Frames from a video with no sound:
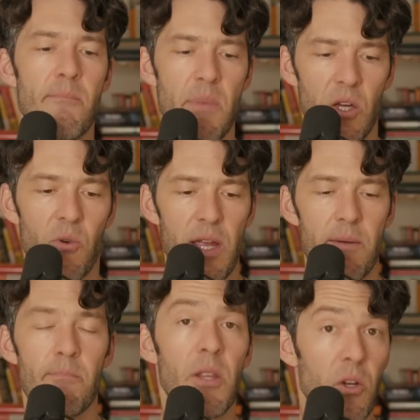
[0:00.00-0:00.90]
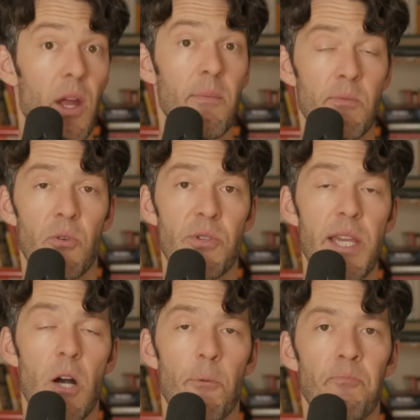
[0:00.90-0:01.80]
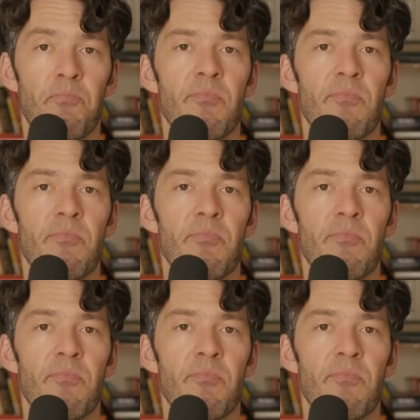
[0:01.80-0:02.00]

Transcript: milligram, milligrams per DL.